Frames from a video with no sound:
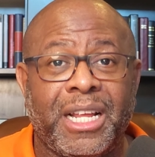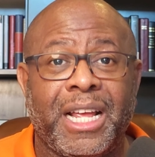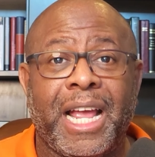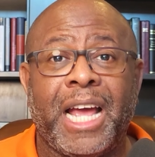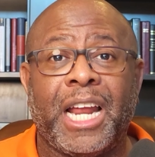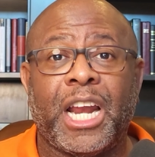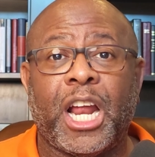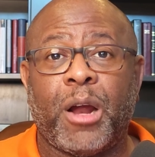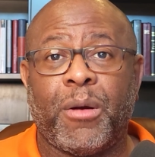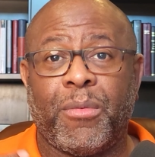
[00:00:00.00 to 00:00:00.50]

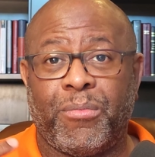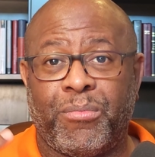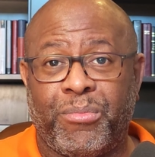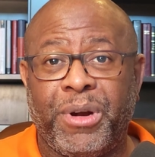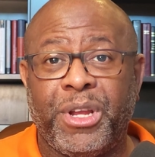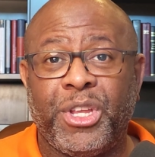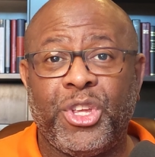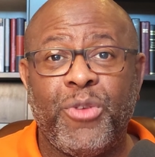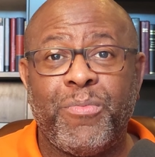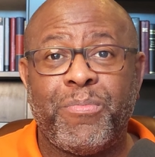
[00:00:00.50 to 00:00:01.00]
And I'll
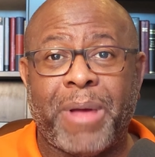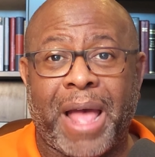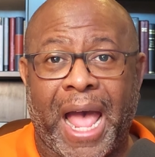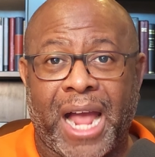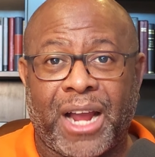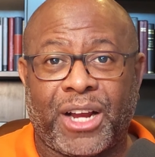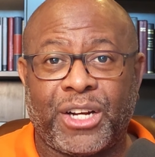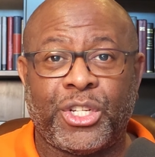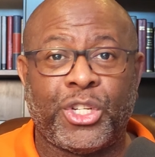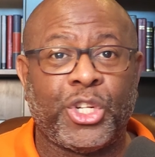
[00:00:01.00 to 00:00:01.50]
bring you
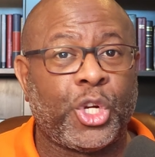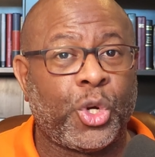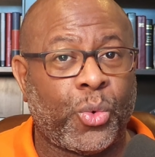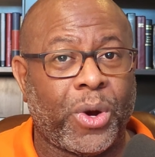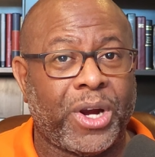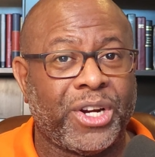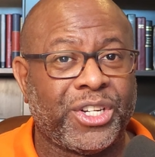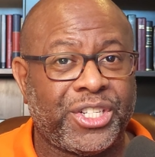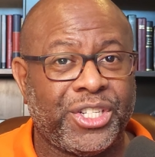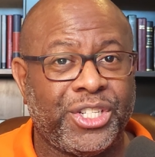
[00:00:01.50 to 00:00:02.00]
back to
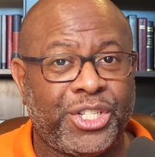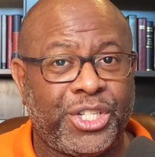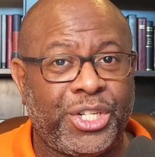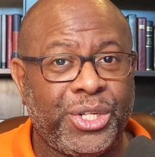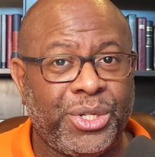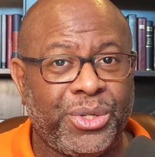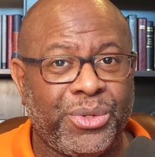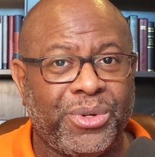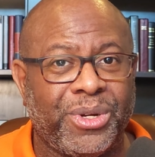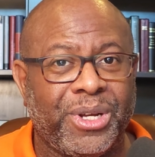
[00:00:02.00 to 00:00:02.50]
question
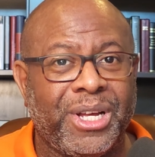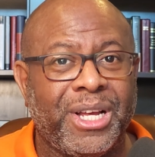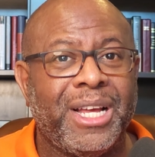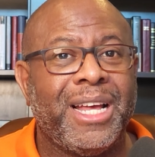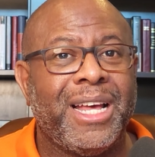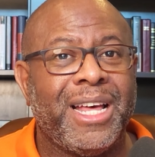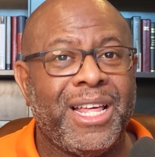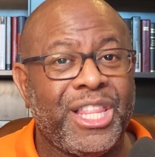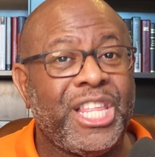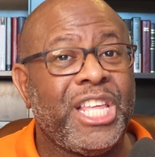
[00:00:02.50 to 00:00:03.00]
2,
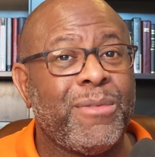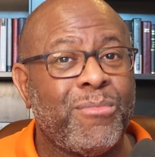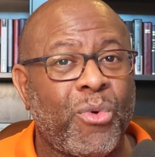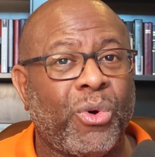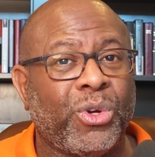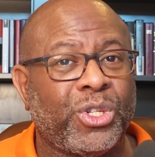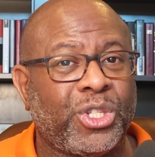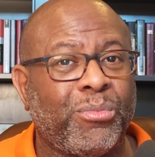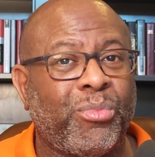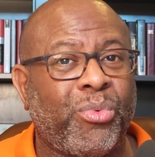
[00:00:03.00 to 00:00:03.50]
the
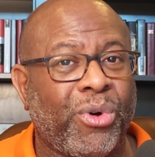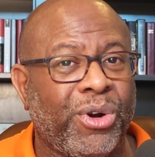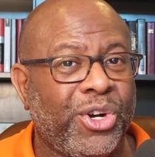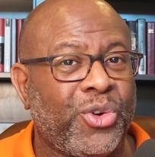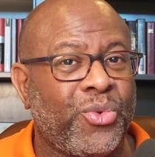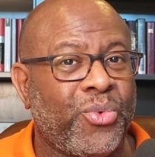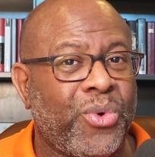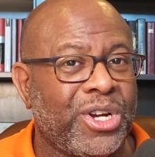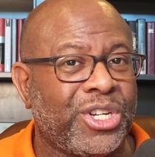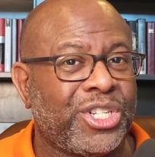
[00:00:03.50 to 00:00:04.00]
most important
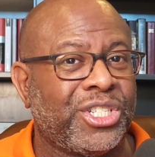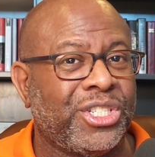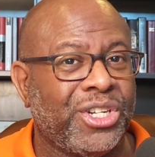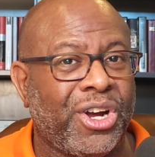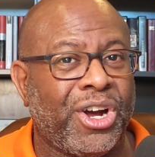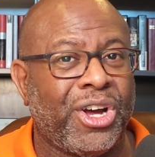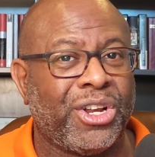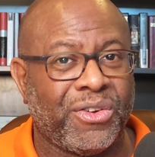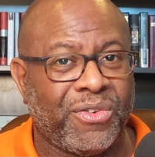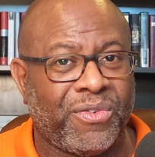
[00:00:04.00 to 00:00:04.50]
question
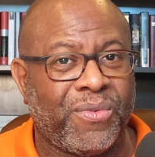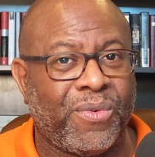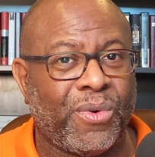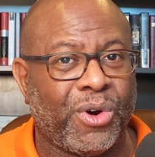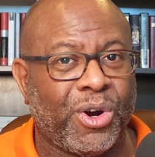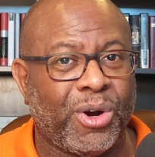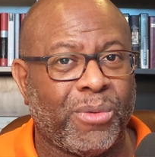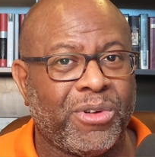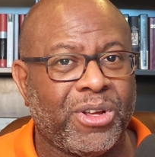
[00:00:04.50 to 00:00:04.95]
on the form.